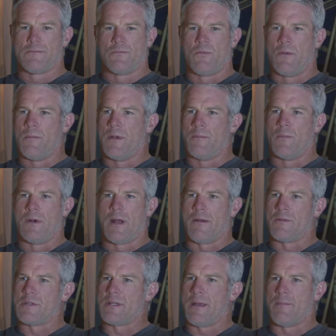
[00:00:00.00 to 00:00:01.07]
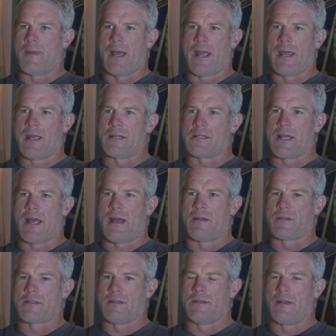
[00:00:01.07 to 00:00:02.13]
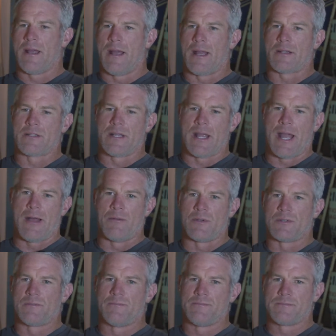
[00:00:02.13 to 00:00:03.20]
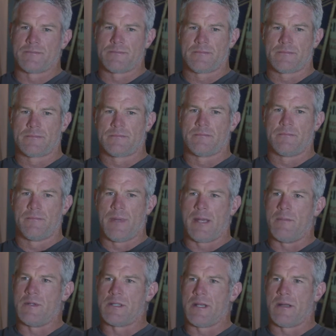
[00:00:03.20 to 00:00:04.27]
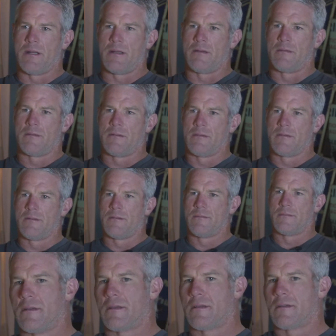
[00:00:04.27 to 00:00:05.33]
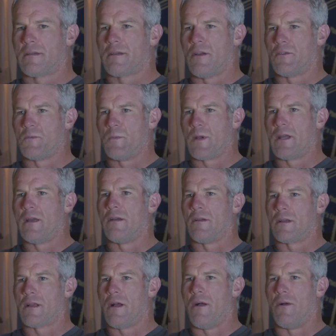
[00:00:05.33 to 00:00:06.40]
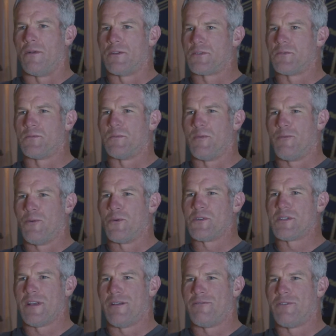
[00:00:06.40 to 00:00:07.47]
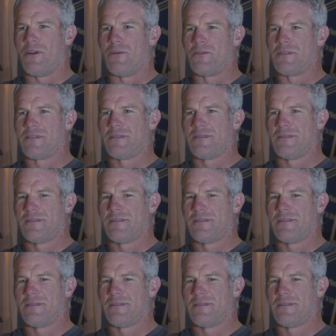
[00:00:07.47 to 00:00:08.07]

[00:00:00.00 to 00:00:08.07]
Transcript: remember I was at my aunt's house, and actually I was babysitting. Coach McHale had called. This was before cell phones,